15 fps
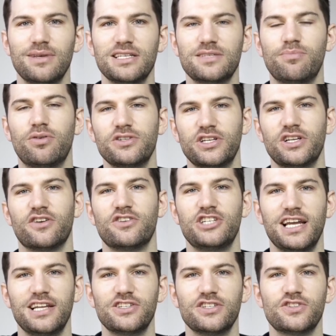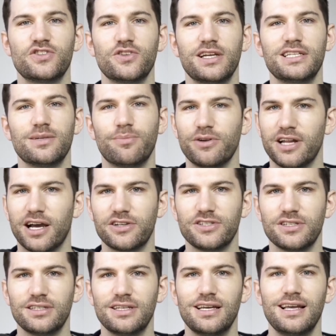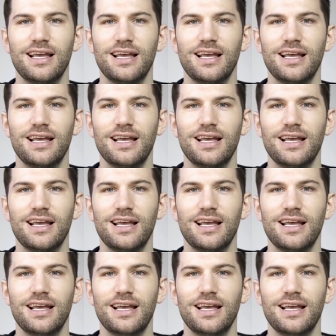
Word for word: is pushing your changes straight to production.